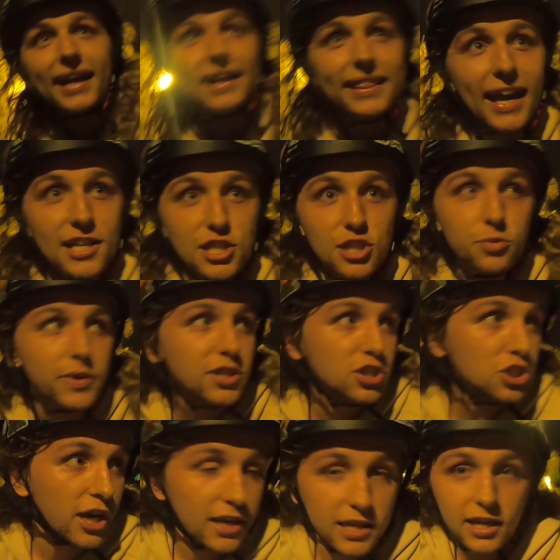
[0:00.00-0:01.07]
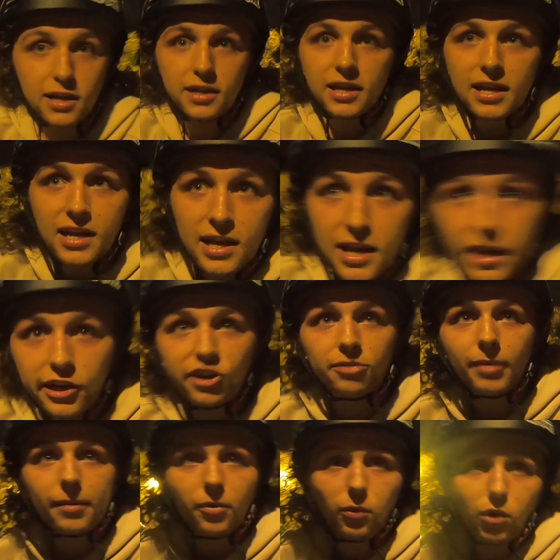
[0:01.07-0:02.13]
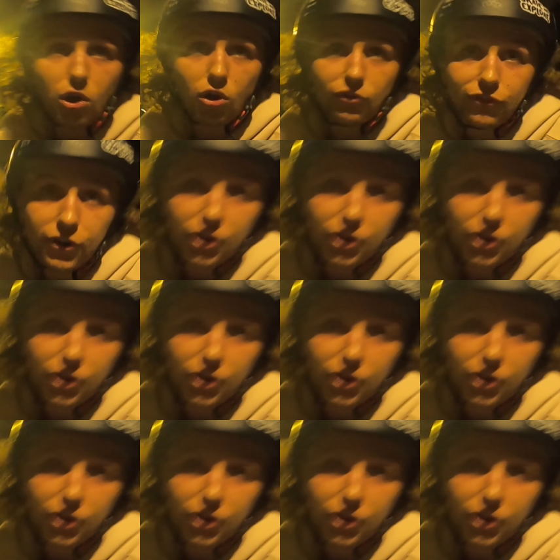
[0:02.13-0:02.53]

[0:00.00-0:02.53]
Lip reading: get that switch check in. And here, maybe we'll go for